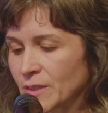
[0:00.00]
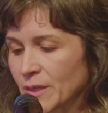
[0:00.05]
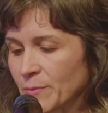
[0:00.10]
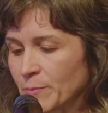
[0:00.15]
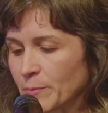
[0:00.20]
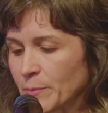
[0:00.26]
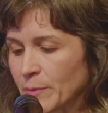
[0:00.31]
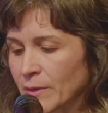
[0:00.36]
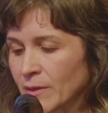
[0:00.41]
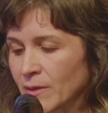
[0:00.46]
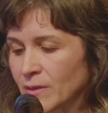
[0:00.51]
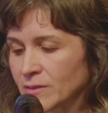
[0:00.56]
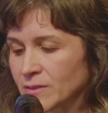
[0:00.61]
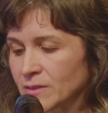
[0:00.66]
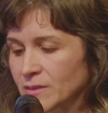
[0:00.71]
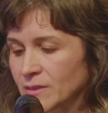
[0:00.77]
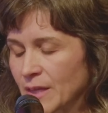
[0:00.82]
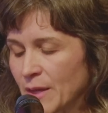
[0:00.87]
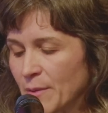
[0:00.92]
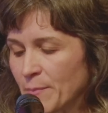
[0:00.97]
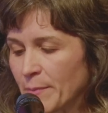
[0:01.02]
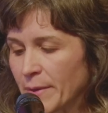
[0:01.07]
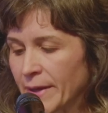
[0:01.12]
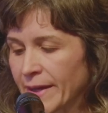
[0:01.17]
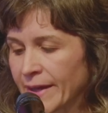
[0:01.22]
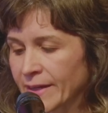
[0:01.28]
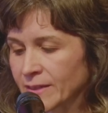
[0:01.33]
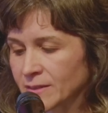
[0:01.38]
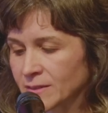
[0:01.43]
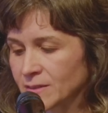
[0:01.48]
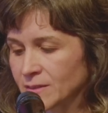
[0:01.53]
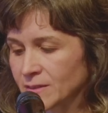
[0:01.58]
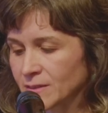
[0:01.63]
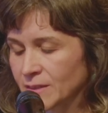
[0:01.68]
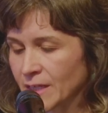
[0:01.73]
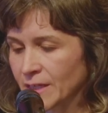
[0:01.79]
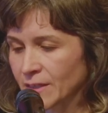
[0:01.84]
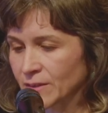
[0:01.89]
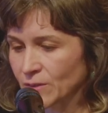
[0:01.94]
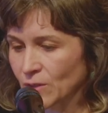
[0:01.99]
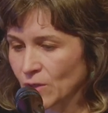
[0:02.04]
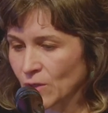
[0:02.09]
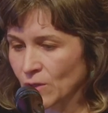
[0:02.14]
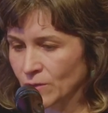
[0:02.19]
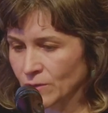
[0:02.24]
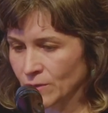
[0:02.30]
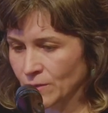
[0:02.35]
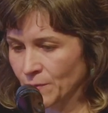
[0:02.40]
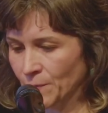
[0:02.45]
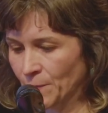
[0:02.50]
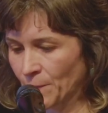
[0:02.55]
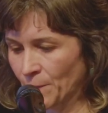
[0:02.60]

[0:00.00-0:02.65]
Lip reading: and paws and pads, then gone.